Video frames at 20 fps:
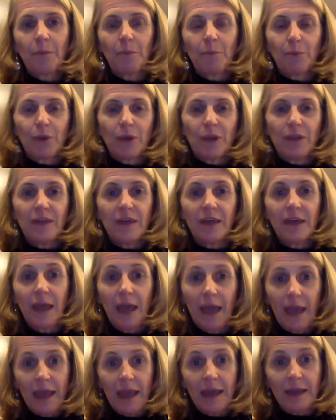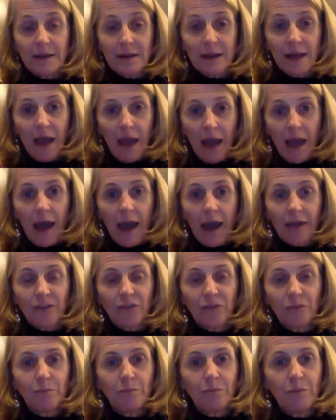breathing in
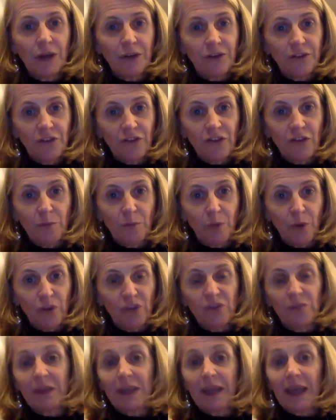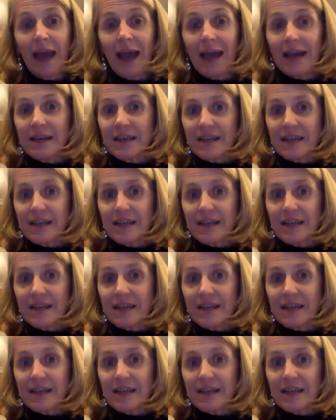as much as you possibly can.